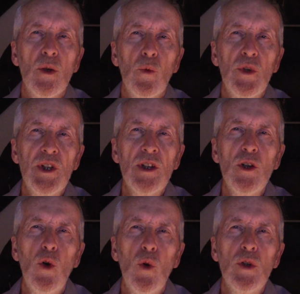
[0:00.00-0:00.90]
We dug
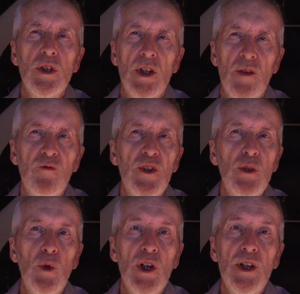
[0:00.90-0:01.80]
a hole 11
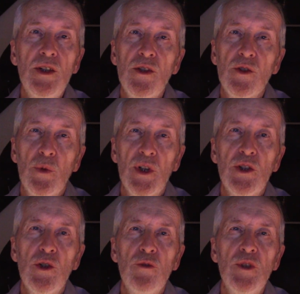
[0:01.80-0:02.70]
feet wide,
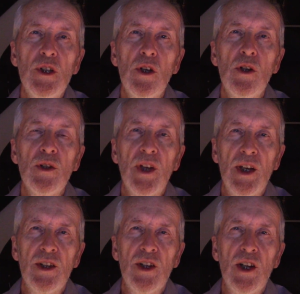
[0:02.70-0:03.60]
22 feet long,
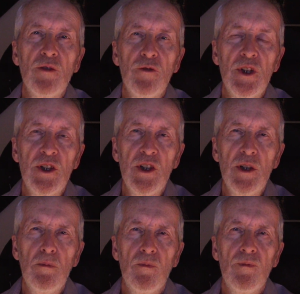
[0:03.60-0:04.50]
and 9 feet
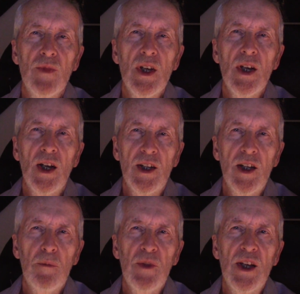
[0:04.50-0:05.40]
deep. I
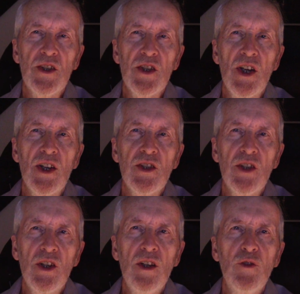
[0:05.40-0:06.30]
kept that size
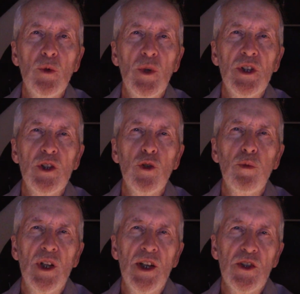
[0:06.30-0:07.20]
even when the new
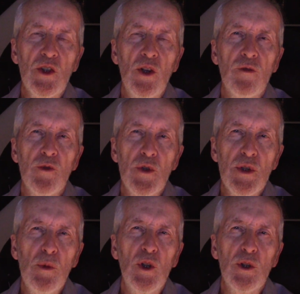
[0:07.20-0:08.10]
plans called for the
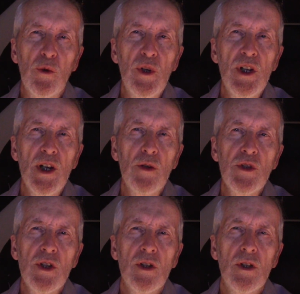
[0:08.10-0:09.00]
smaller greenhouse.